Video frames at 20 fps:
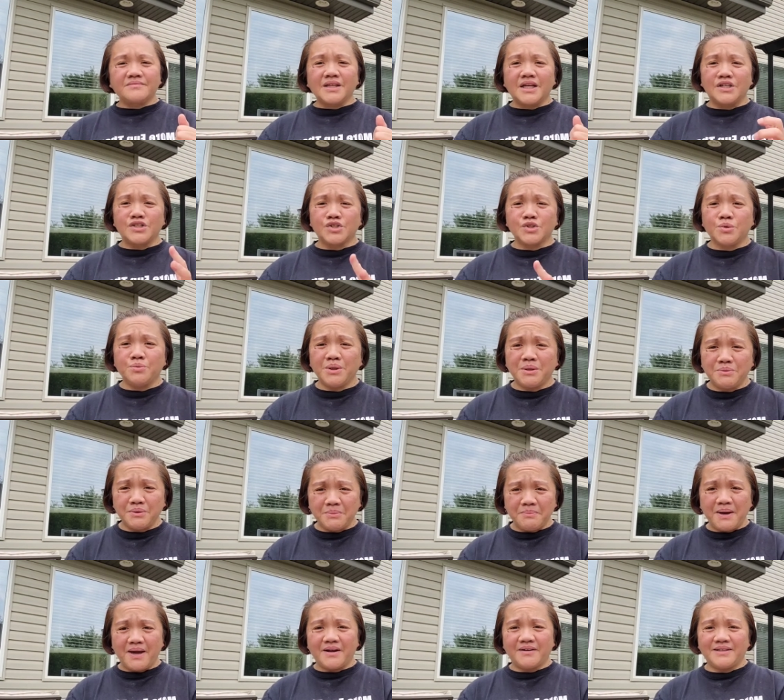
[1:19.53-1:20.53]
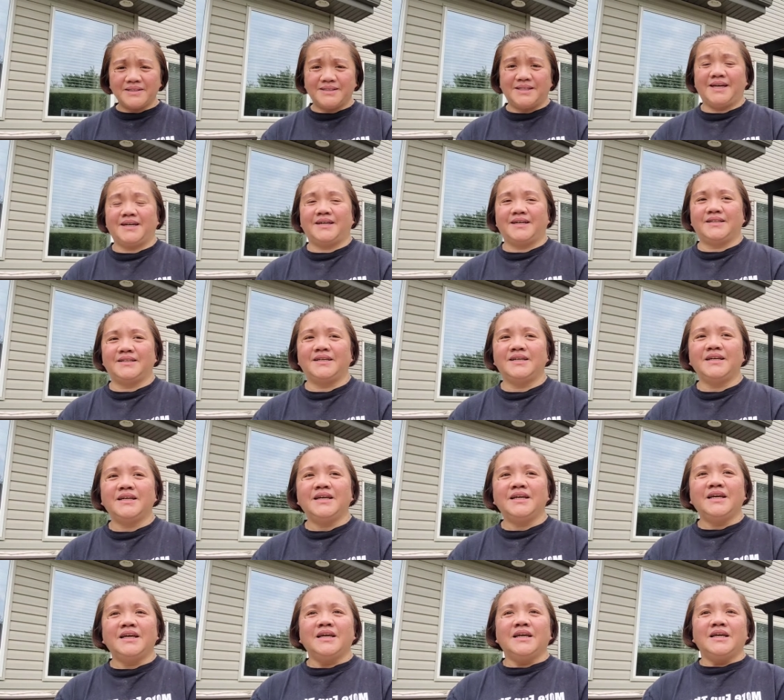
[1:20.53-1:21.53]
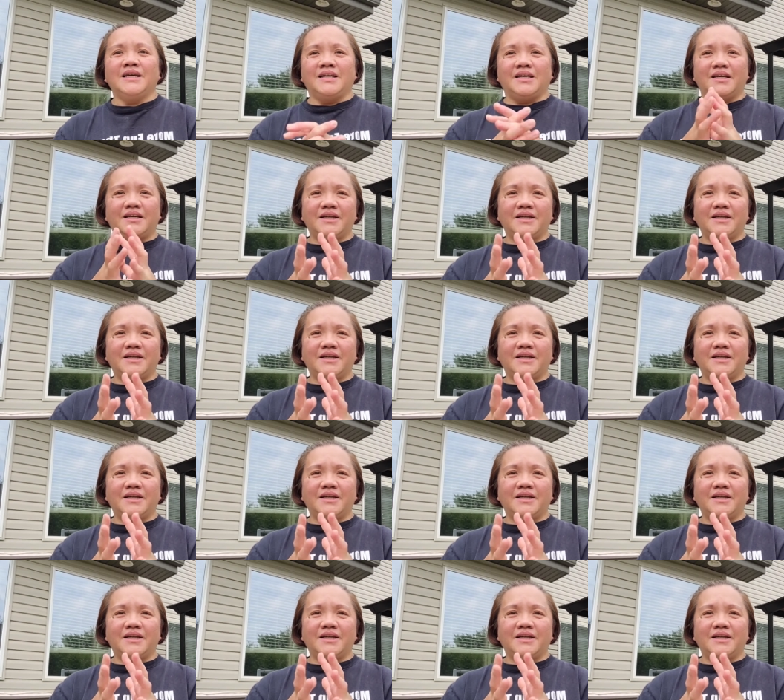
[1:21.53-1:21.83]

So when we buried dad, here